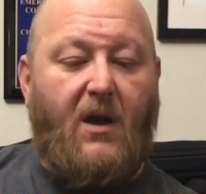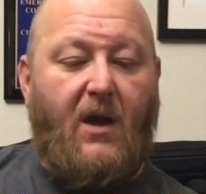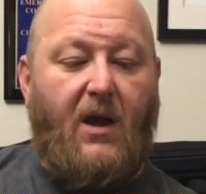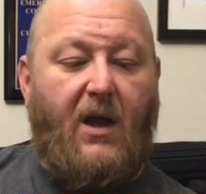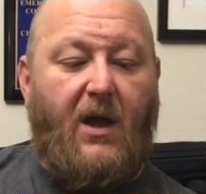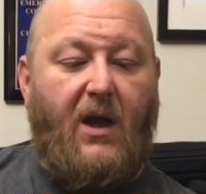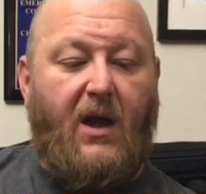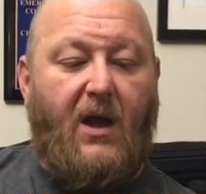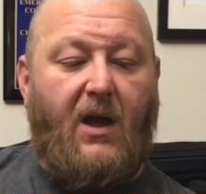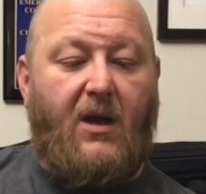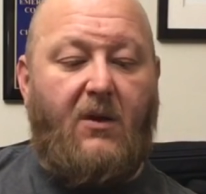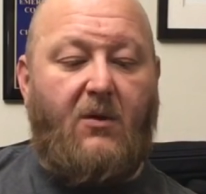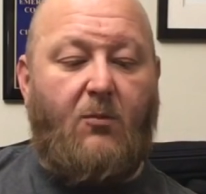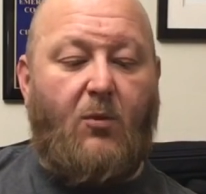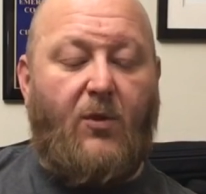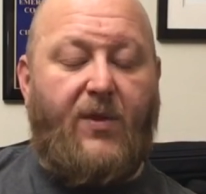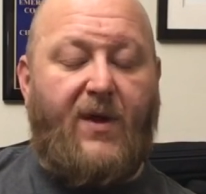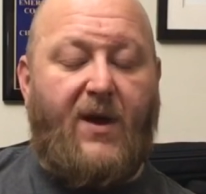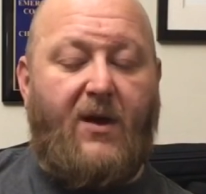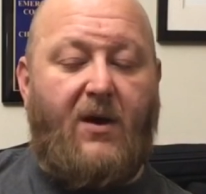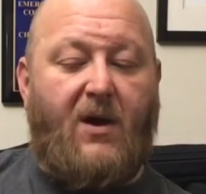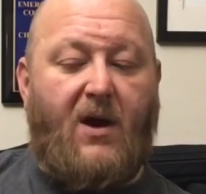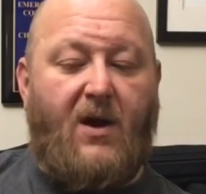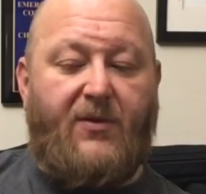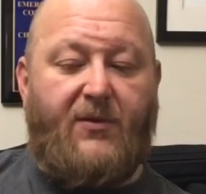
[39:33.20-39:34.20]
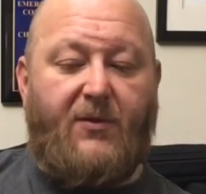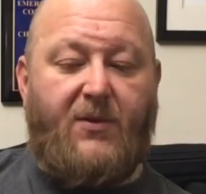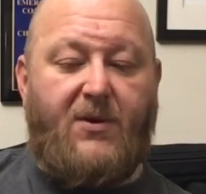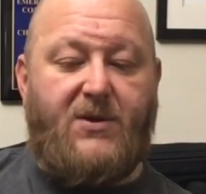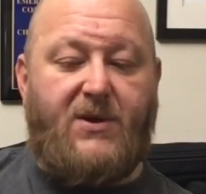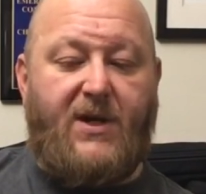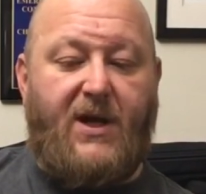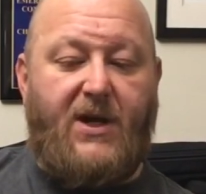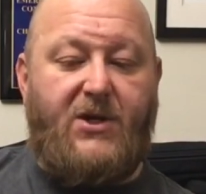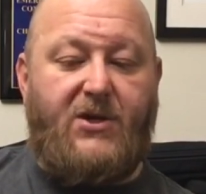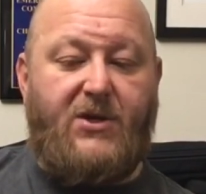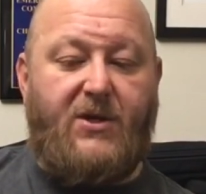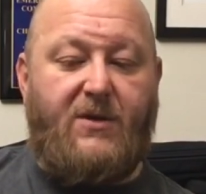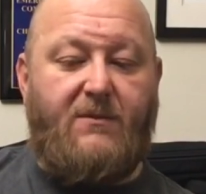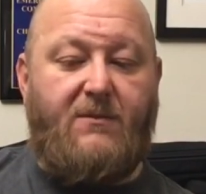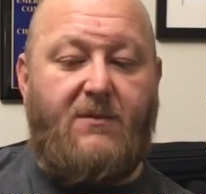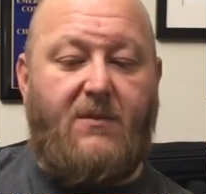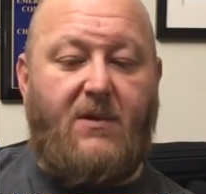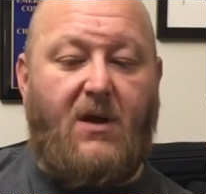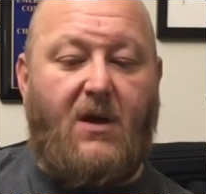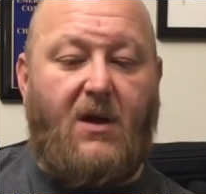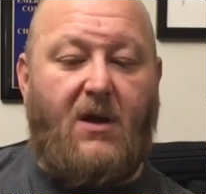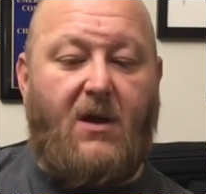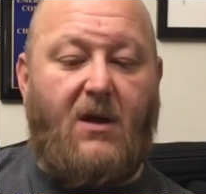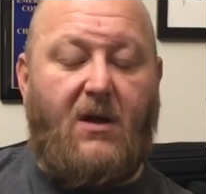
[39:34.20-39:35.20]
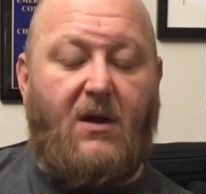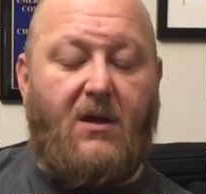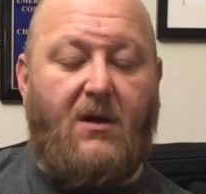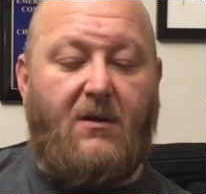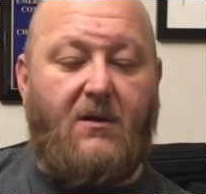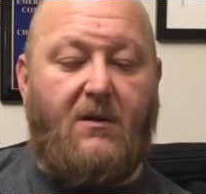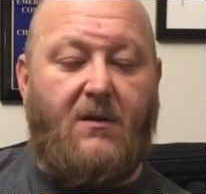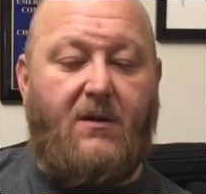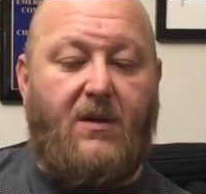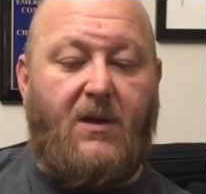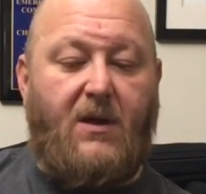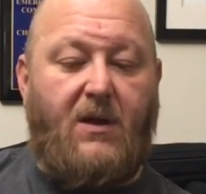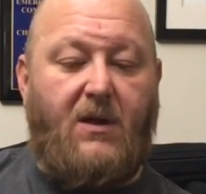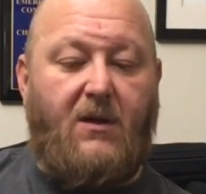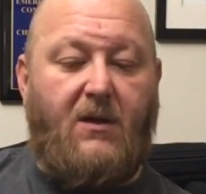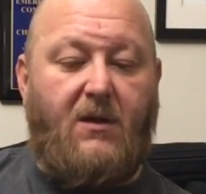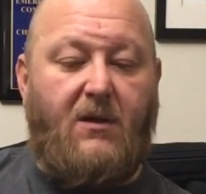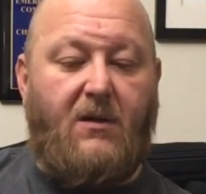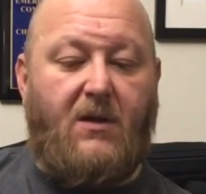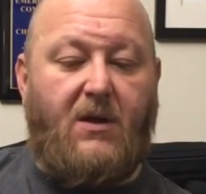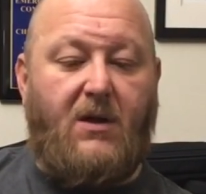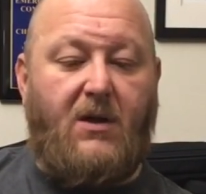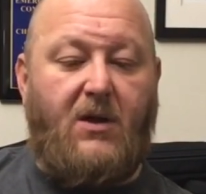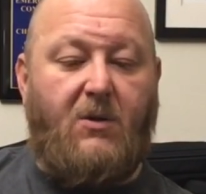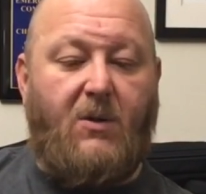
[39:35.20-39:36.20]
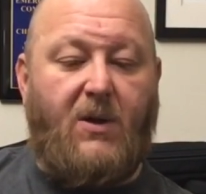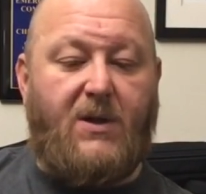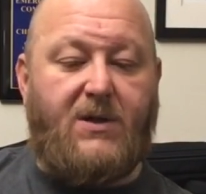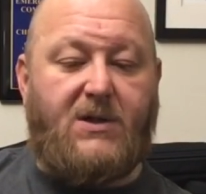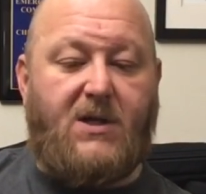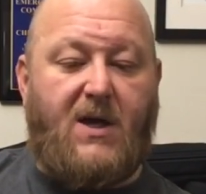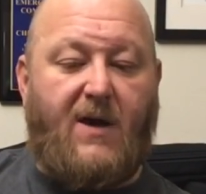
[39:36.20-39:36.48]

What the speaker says: And without authorization, the U.S.